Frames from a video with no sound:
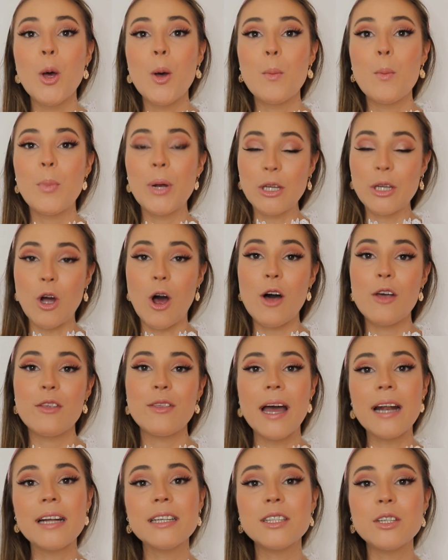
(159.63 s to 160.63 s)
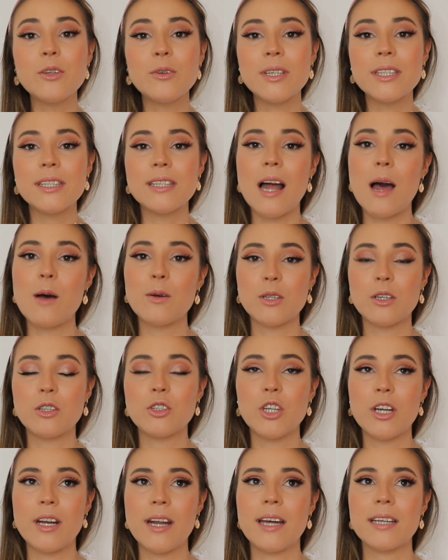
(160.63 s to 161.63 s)
But yeah, that is the reason I was
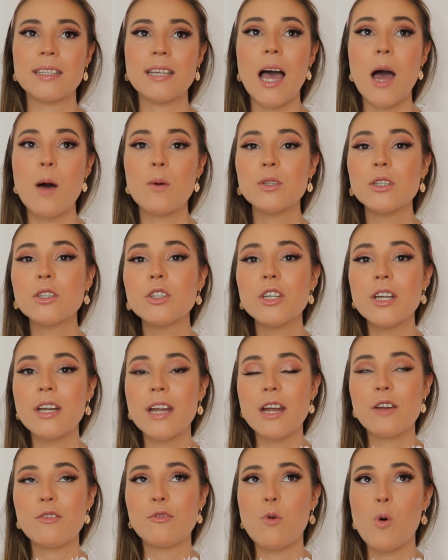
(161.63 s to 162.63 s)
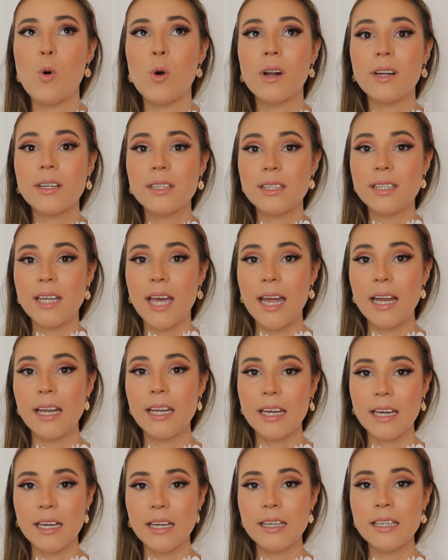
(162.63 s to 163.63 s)
on Jeanette. I was on Jeanette for 10
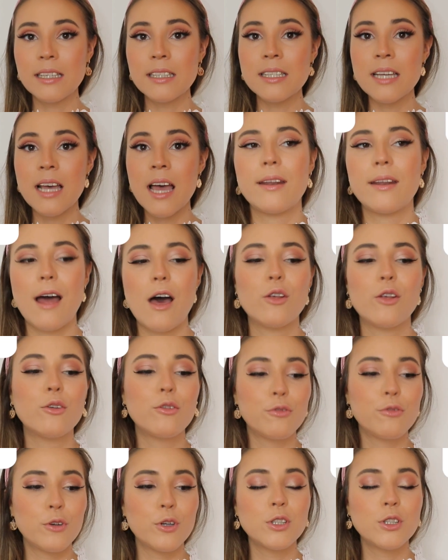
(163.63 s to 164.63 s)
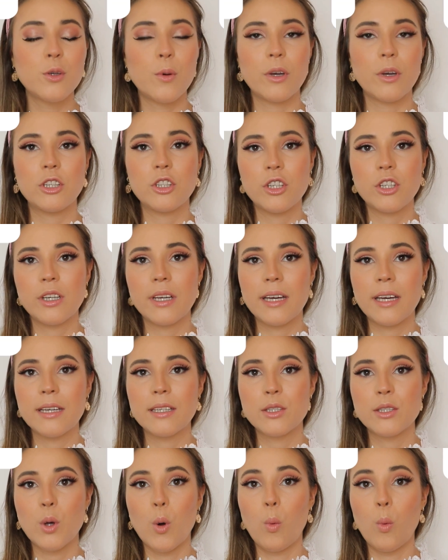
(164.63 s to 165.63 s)
years. Now the first question
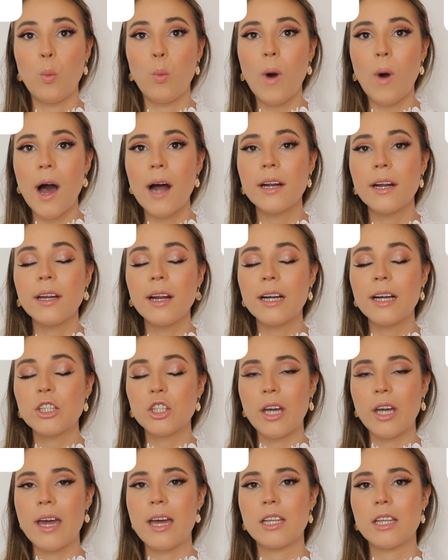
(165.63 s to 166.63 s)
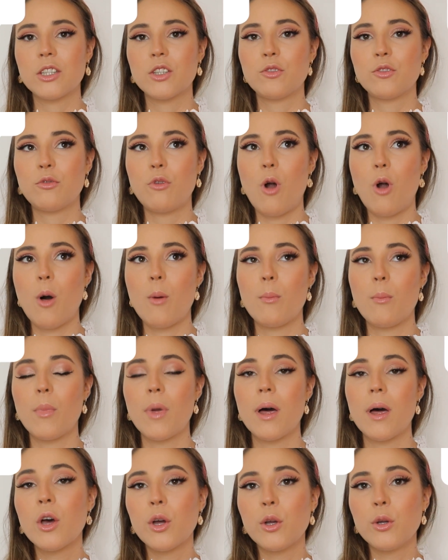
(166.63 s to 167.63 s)
is, why did I change
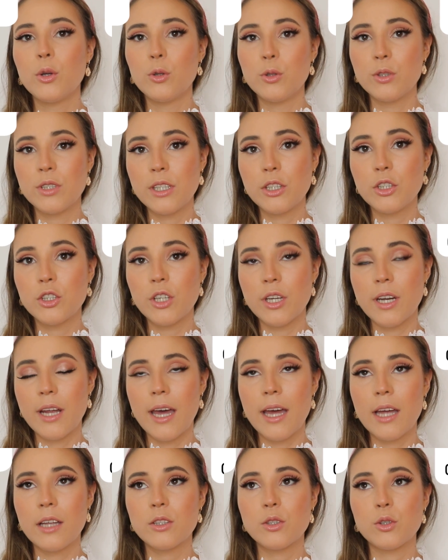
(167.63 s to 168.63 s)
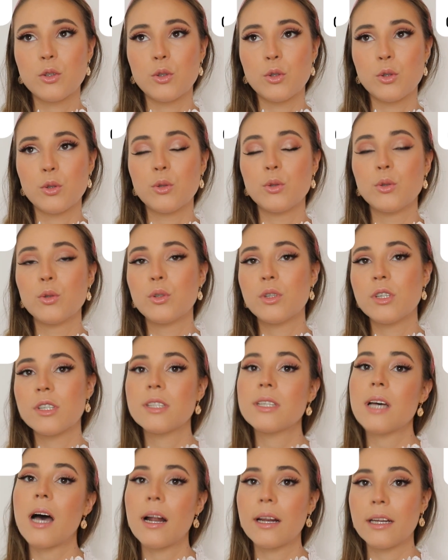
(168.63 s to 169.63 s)
from using Jeanette to
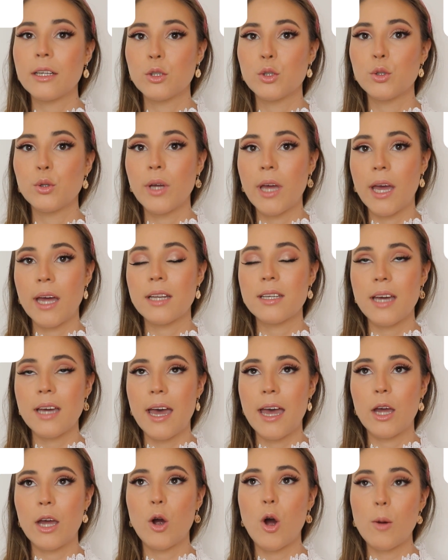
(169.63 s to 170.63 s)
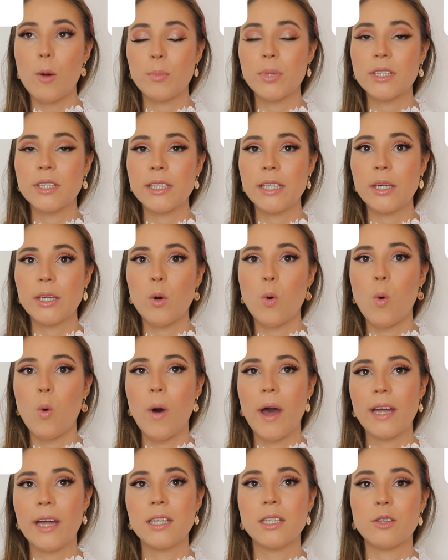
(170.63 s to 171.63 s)
deciding to get a copper T
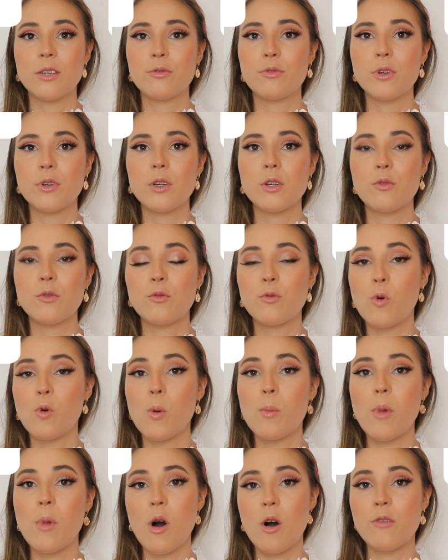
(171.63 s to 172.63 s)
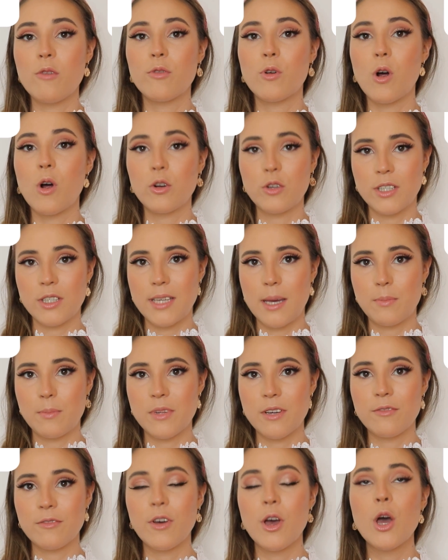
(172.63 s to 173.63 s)
or a different form of
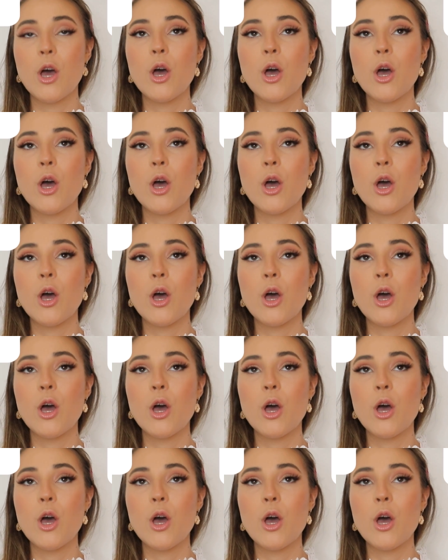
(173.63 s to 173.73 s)
contraceptive?